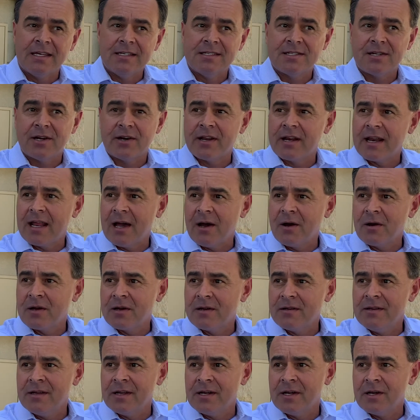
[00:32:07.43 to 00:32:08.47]
They started out,
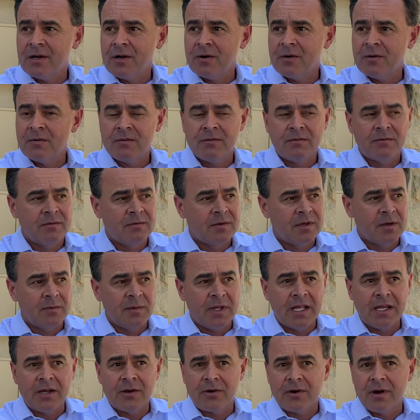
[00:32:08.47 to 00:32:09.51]
you know,
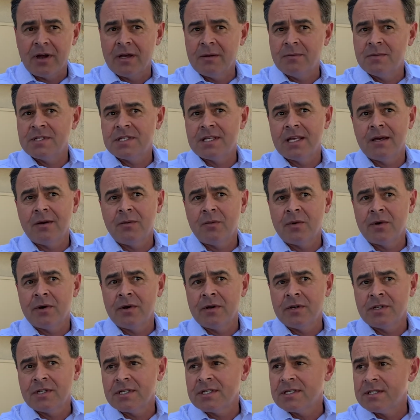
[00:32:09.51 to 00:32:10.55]
committing crimes that
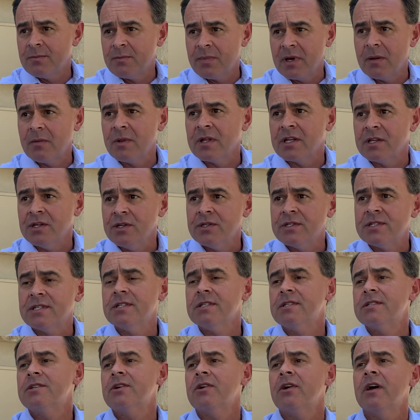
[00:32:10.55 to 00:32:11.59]
were just public
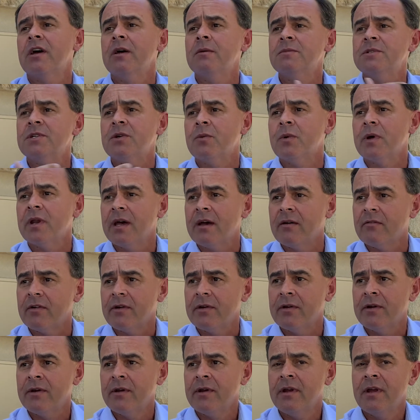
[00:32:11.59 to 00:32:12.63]
nuisance crimes or whatever.
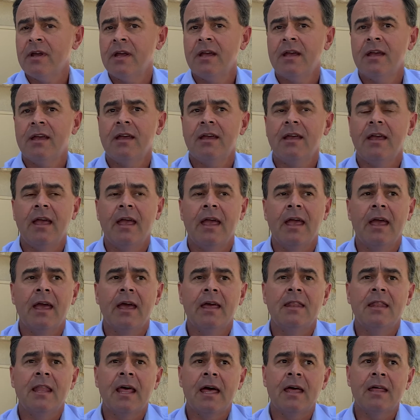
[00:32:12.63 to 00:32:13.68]

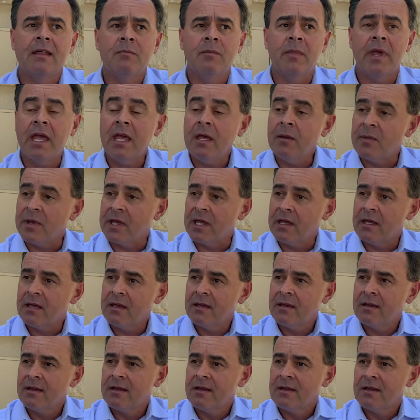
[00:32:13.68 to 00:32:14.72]
And that maybe
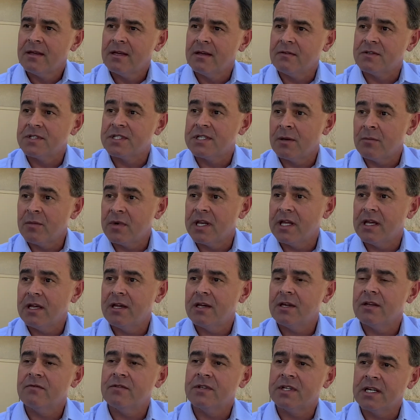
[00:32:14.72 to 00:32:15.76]
if somebody
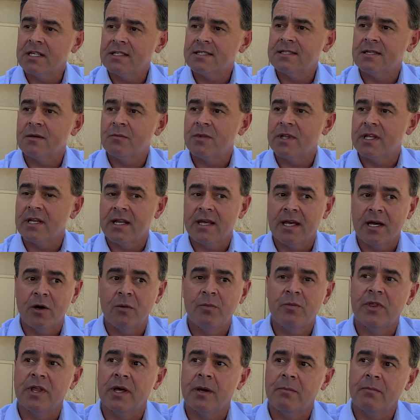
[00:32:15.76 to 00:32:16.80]
could have done something to
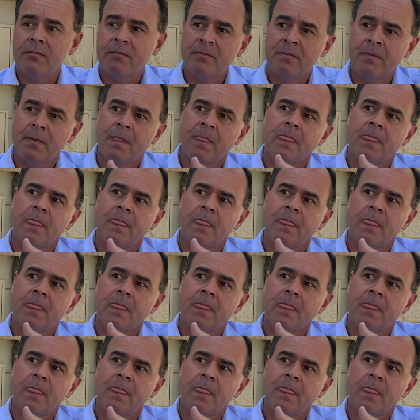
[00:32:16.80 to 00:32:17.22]
help them